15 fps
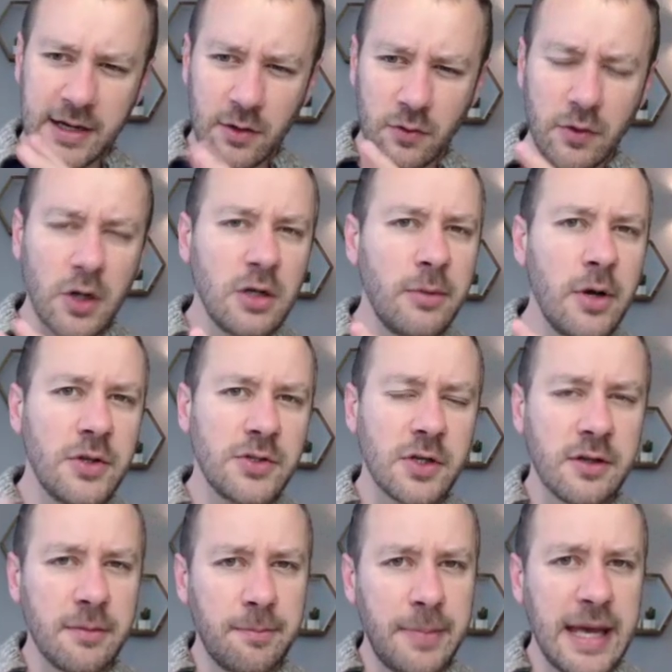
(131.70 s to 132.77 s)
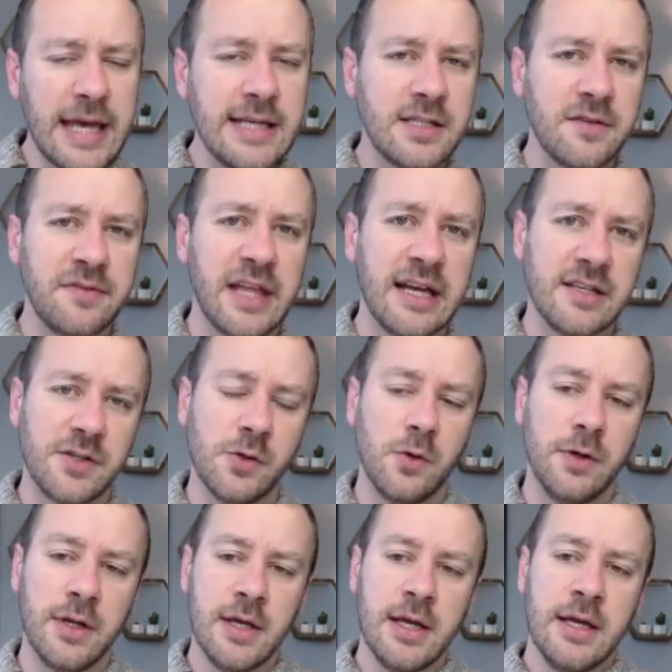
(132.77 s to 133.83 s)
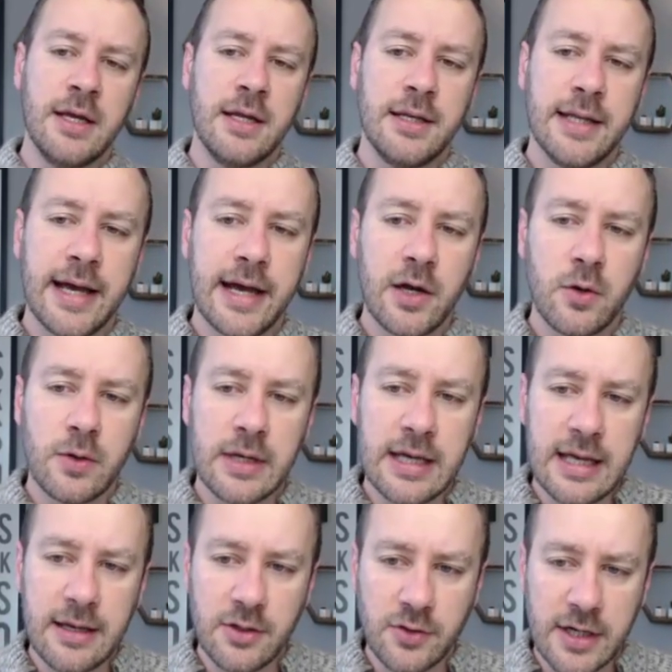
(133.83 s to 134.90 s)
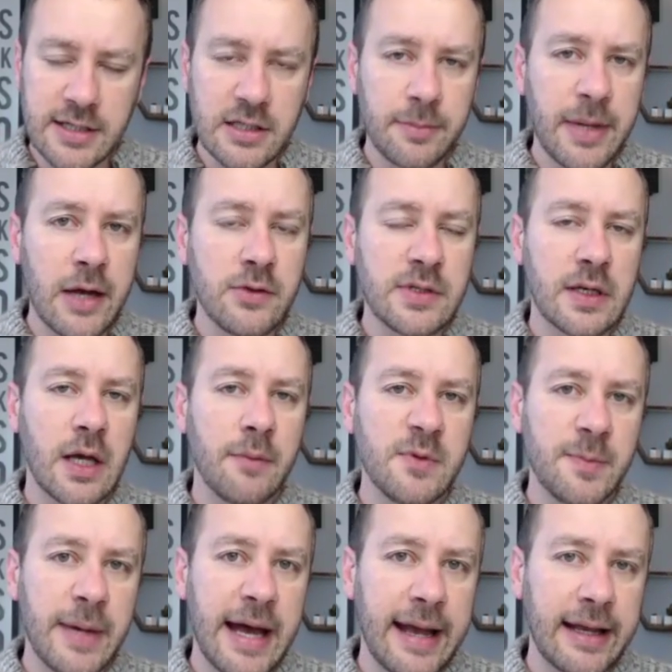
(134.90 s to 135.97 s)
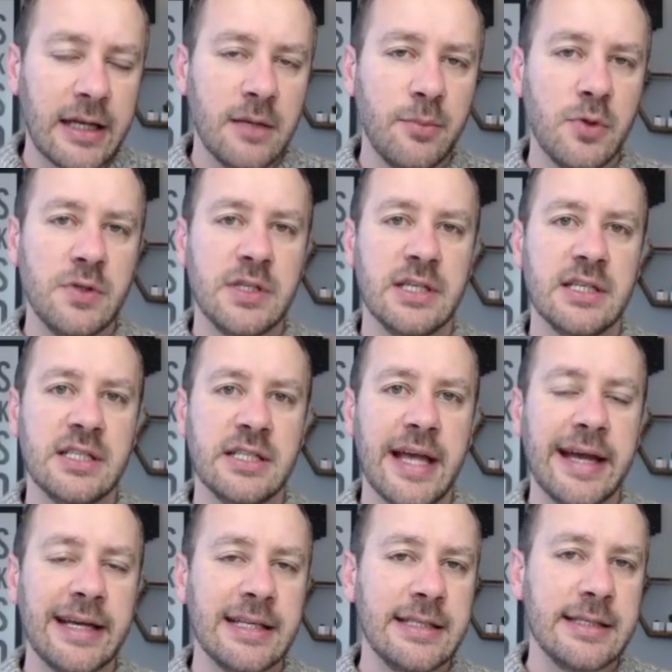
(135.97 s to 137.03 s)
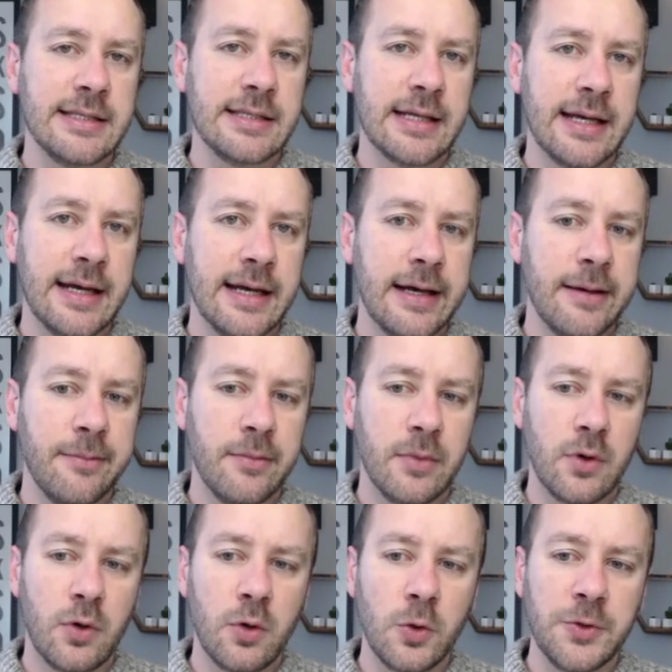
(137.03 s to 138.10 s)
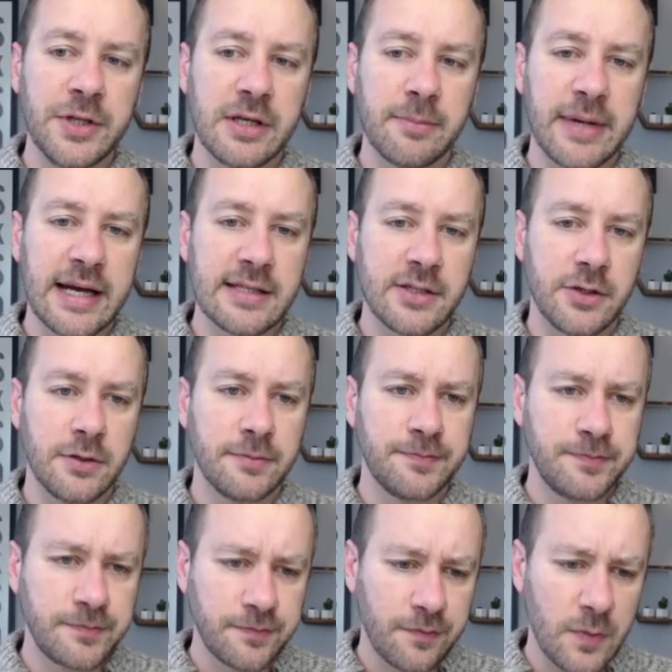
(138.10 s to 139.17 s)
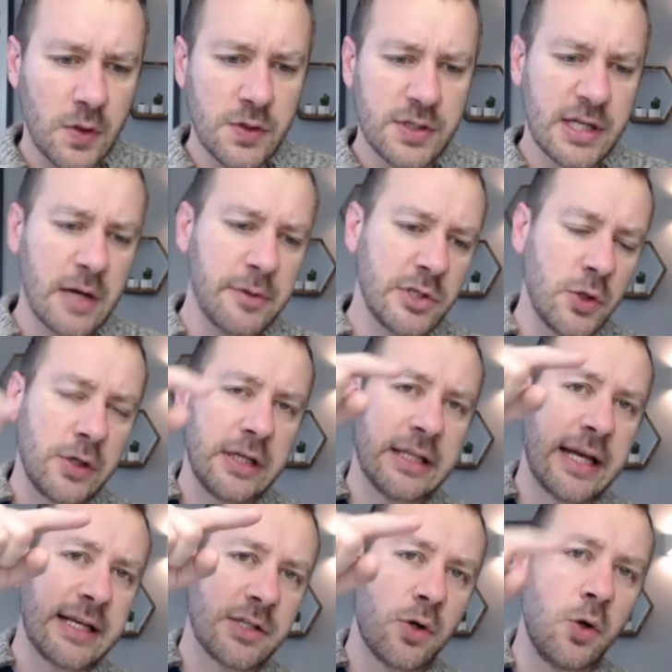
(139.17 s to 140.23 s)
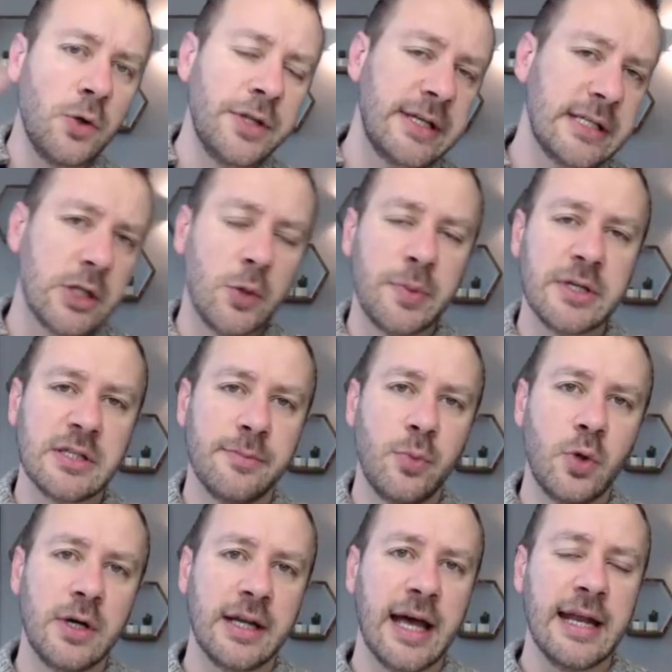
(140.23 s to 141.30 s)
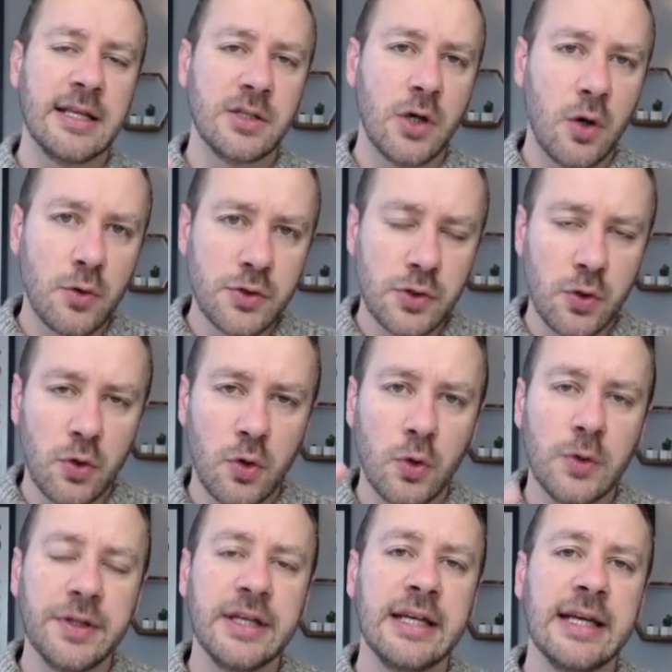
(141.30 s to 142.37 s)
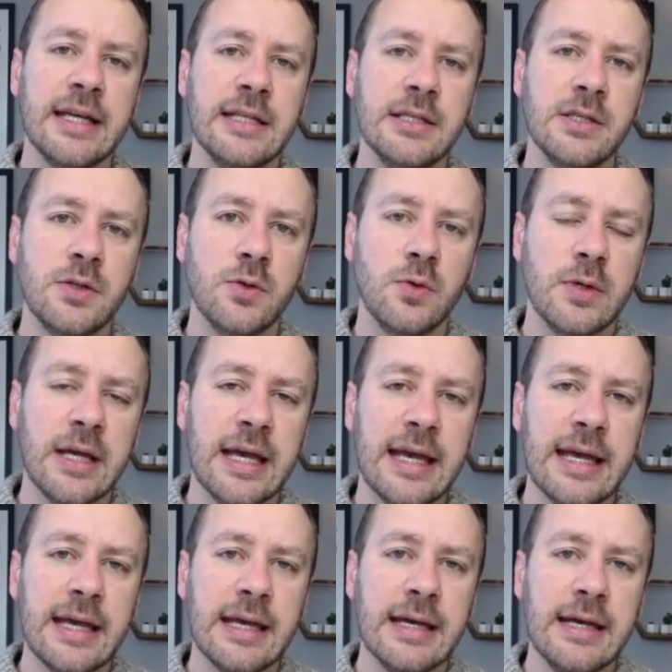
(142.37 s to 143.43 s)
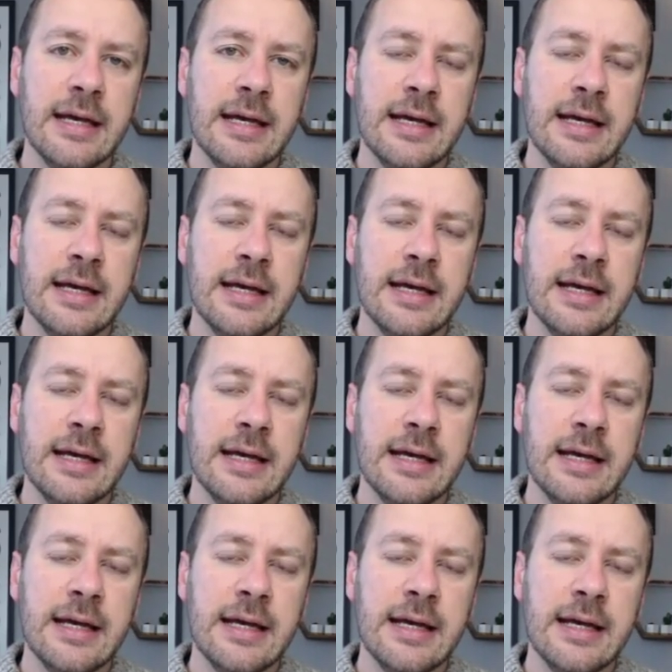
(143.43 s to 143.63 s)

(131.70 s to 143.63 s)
around about the sort of the base of that zone. Now it tries to bounce, it comes back, and it puts in a second holding pattern. So now it's looking like it's holding sloping support, and it's also holding into a